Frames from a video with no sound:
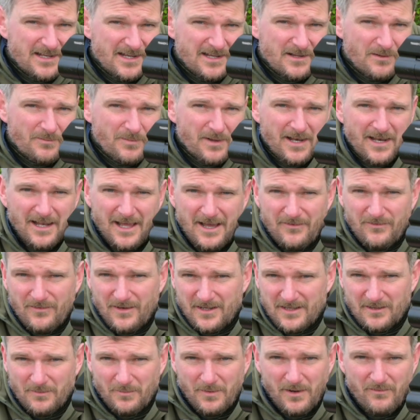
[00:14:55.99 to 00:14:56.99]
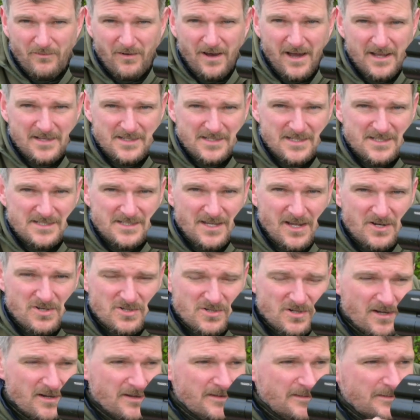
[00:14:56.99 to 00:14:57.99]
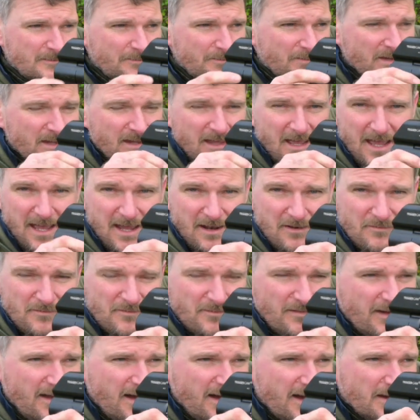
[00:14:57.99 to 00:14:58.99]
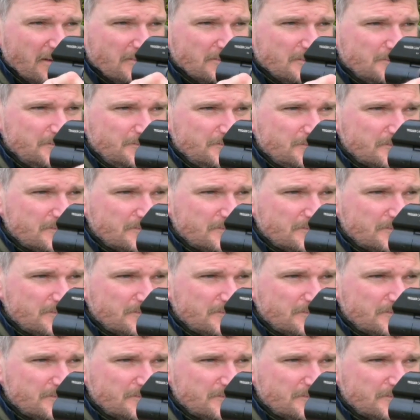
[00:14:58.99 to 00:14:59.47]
a little bit left, a little bit right, etc. in flight.